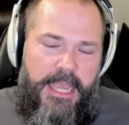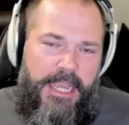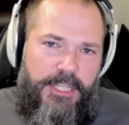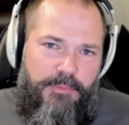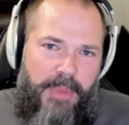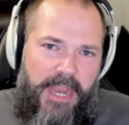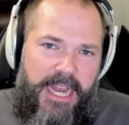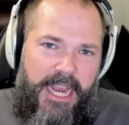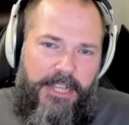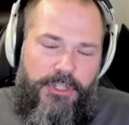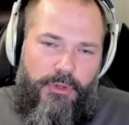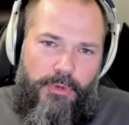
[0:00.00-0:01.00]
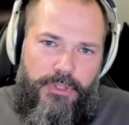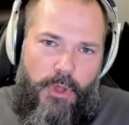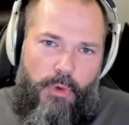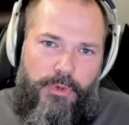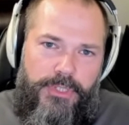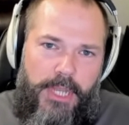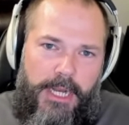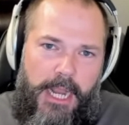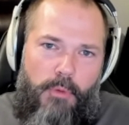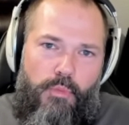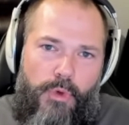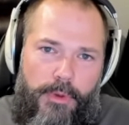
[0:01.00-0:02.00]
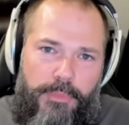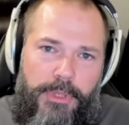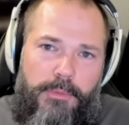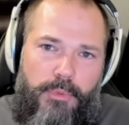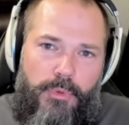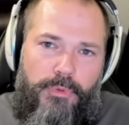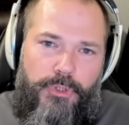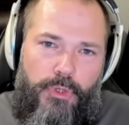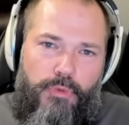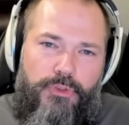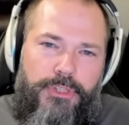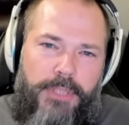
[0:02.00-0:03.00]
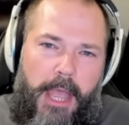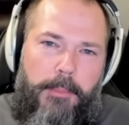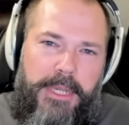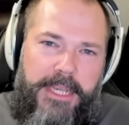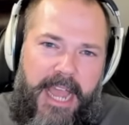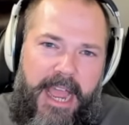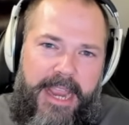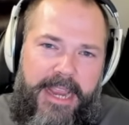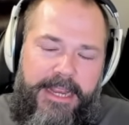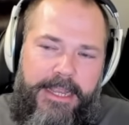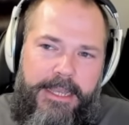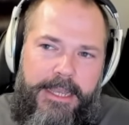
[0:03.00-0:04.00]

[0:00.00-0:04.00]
His main answer is always like, I want people to stop dying.